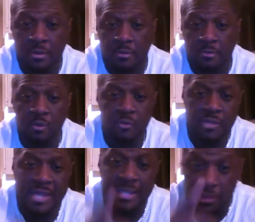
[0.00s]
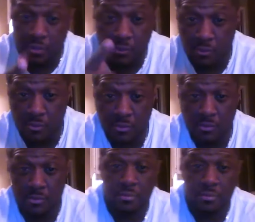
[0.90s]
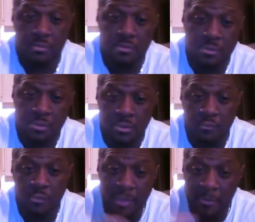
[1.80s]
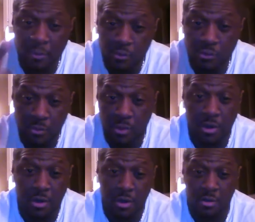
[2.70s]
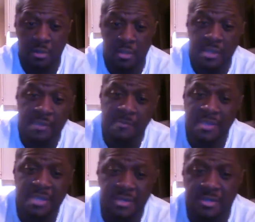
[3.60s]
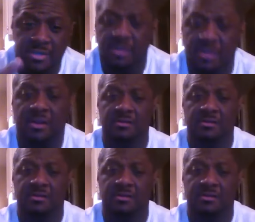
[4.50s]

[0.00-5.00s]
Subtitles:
Move like you. Remember who you are and be in the saw.